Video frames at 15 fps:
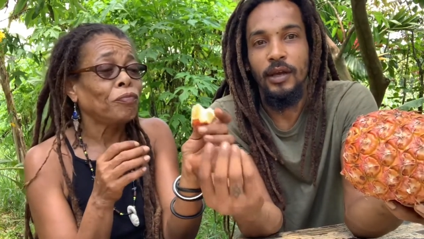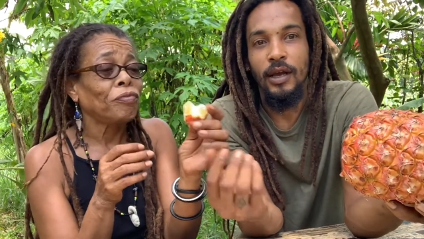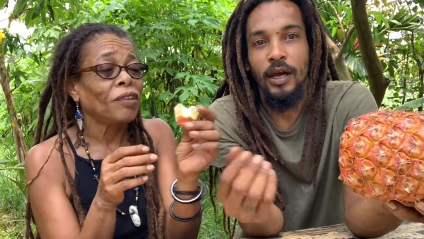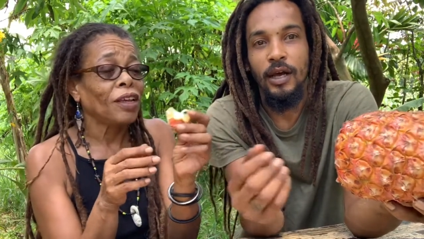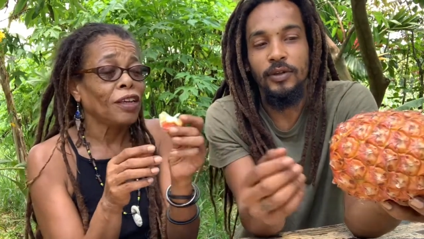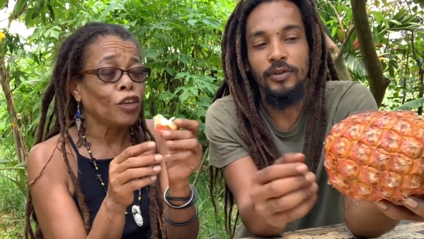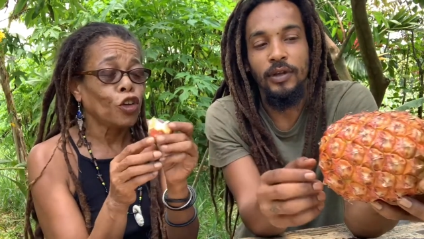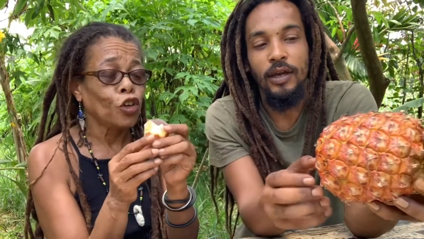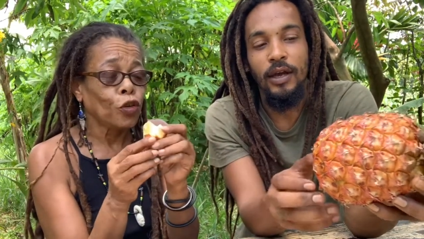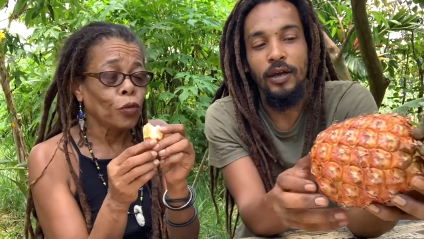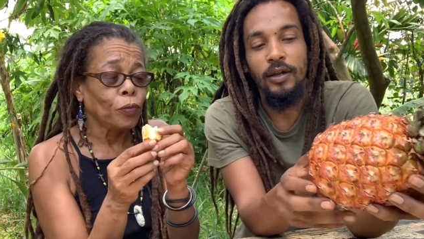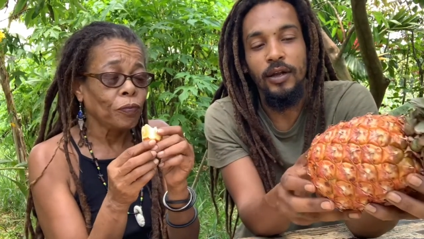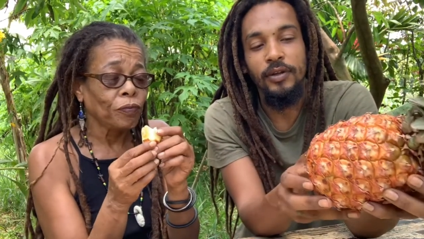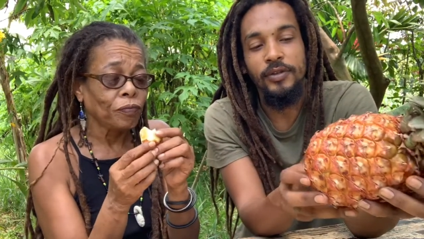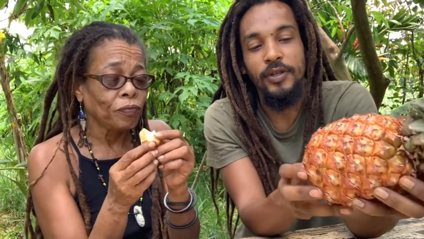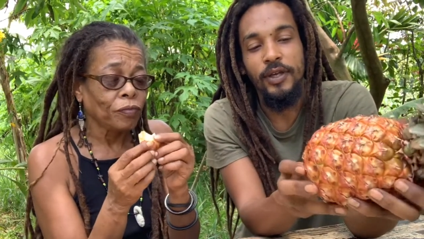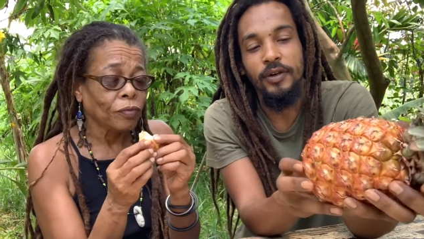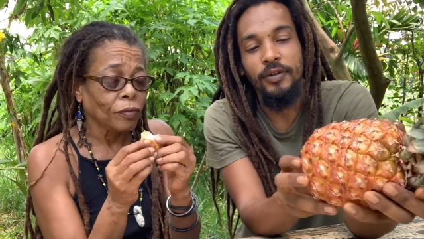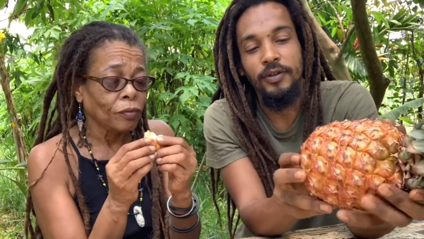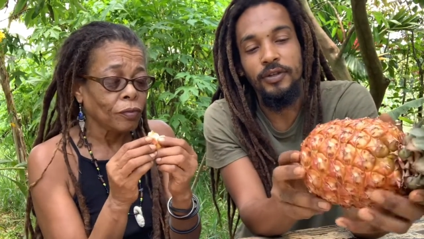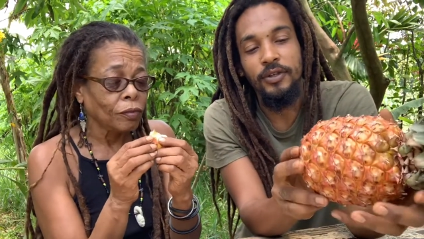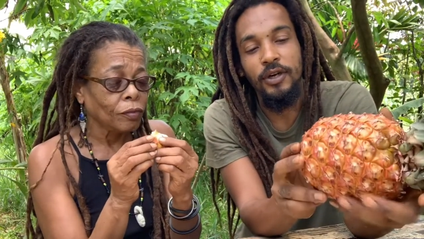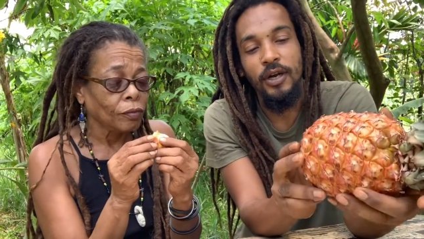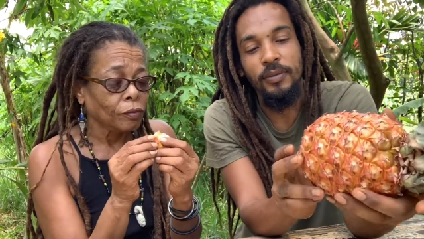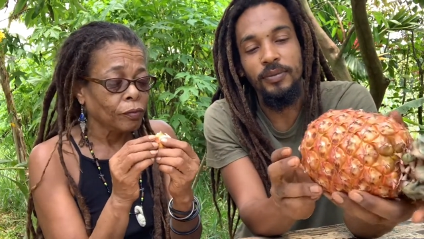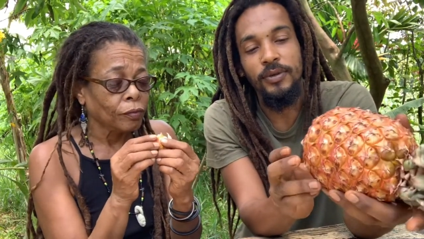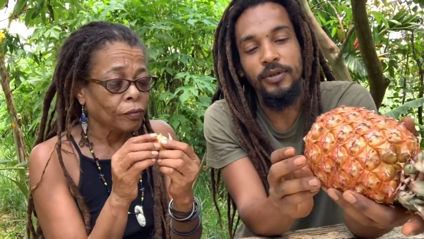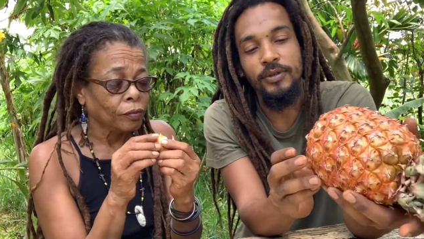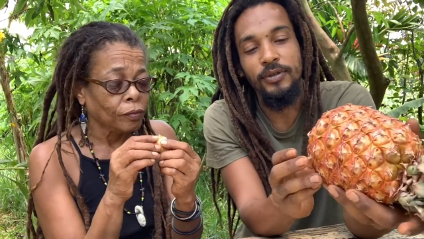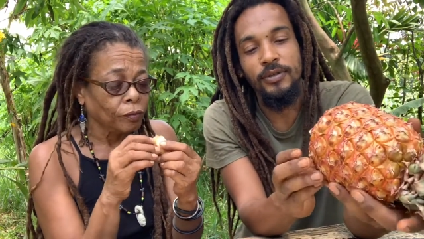Speaker 1: Thank out, you. Outside of the
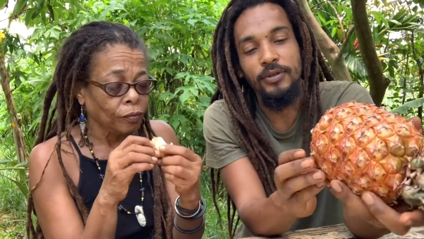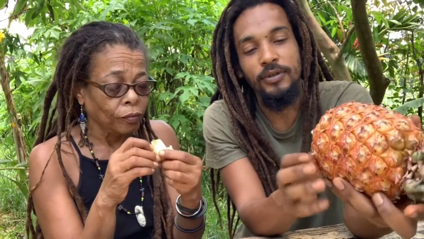tropics.